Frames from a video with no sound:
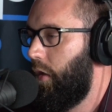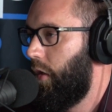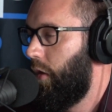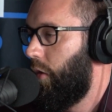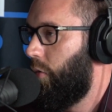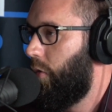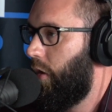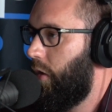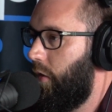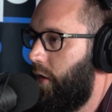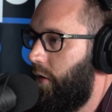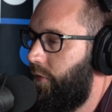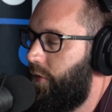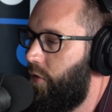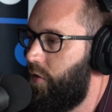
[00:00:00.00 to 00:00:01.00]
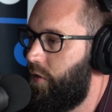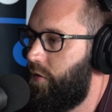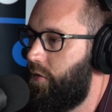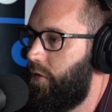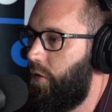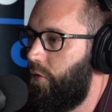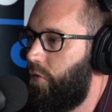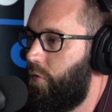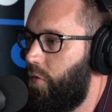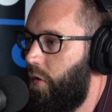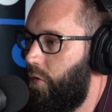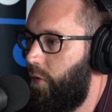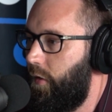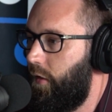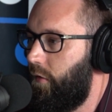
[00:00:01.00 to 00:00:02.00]
Well, they're
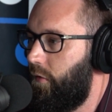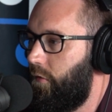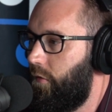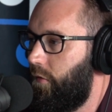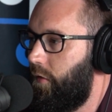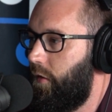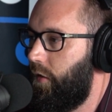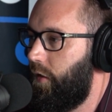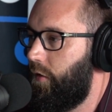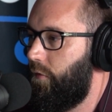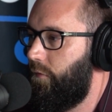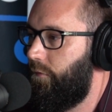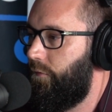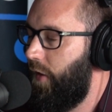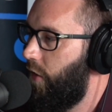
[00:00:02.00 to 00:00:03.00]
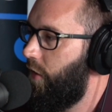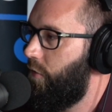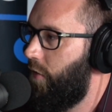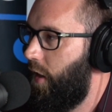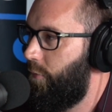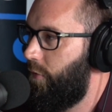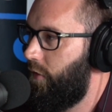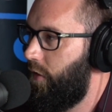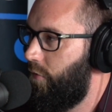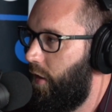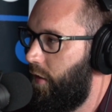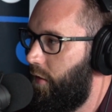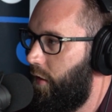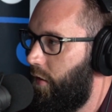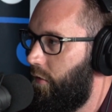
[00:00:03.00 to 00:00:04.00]
growing very rapidly right
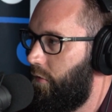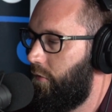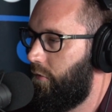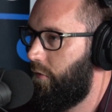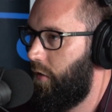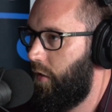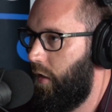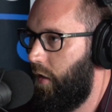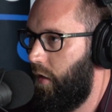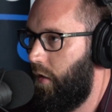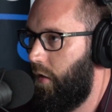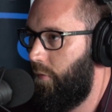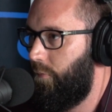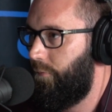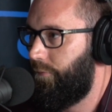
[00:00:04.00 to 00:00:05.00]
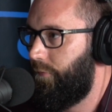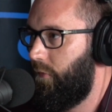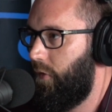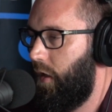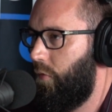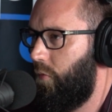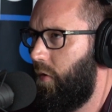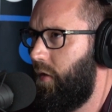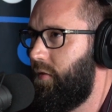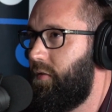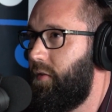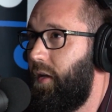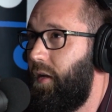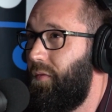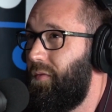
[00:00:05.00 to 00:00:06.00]
now. I want to
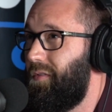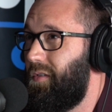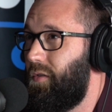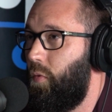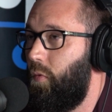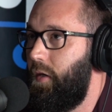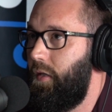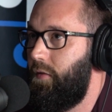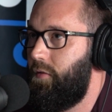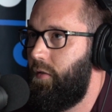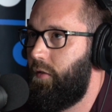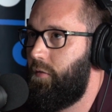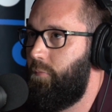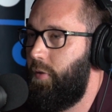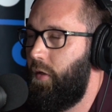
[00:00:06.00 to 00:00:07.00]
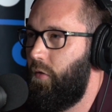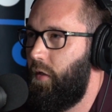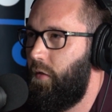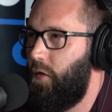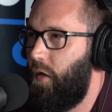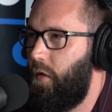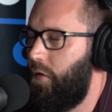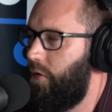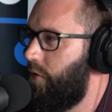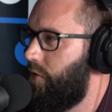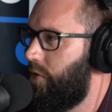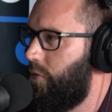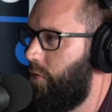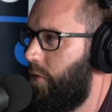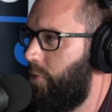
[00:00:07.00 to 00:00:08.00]
say it was $26 billion is
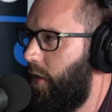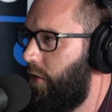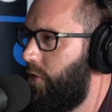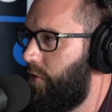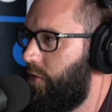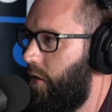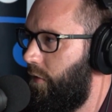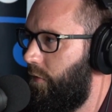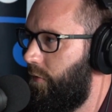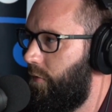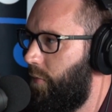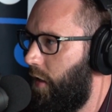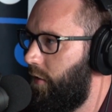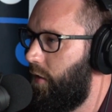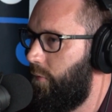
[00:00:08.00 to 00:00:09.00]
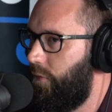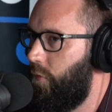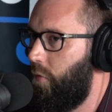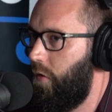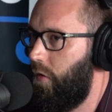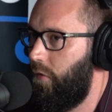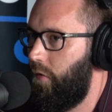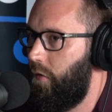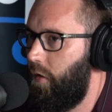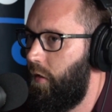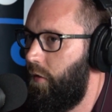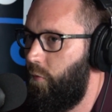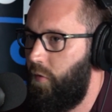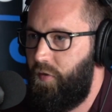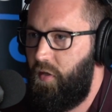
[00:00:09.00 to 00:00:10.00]
what Microsoft bought them for
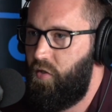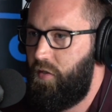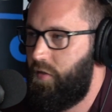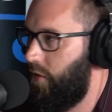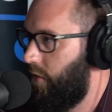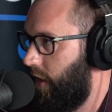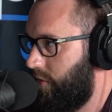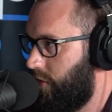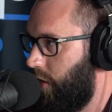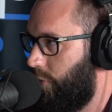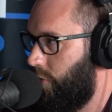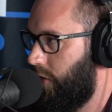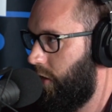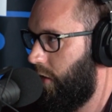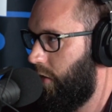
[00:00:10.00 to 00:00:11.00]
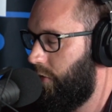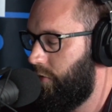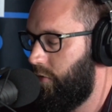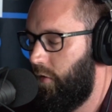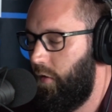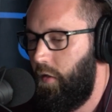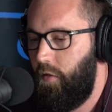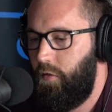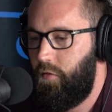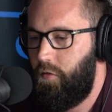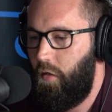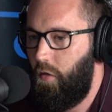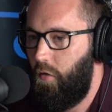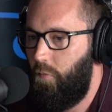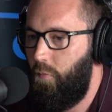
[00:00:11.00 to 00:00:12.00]
within just the last couple years.
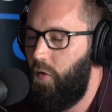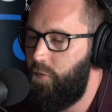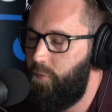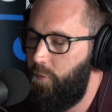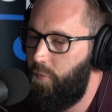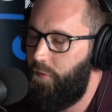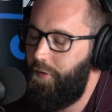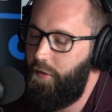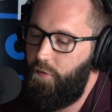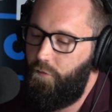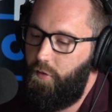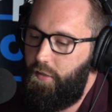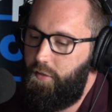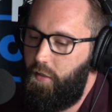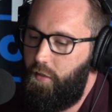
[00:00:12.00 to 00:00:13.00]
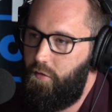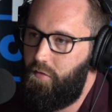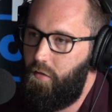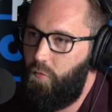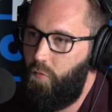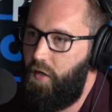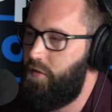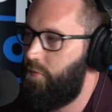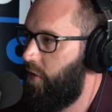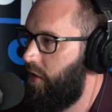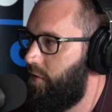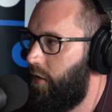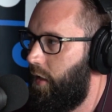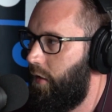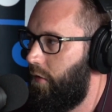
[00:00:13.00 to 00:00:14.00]
So most people think of LinkedIn as a resume
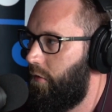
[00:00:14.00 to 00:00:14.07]
site.